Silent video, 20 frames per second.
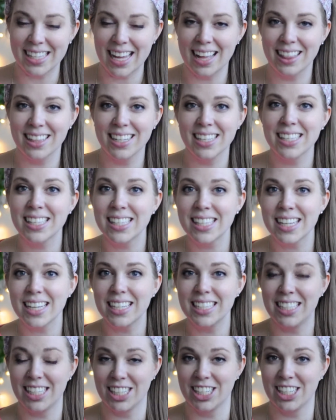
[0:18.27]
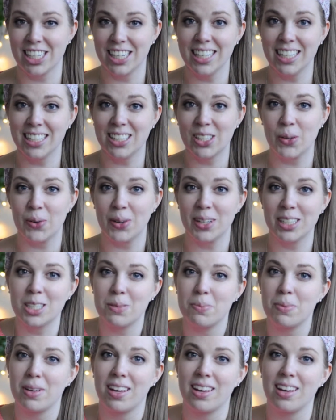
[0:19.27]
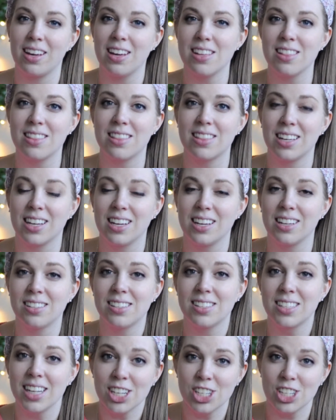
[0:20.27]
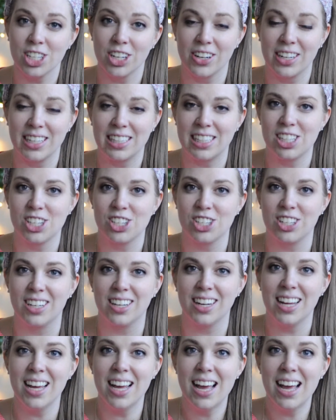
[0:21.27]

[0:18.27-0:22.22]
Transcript: and this edition is going to be the stationery edition.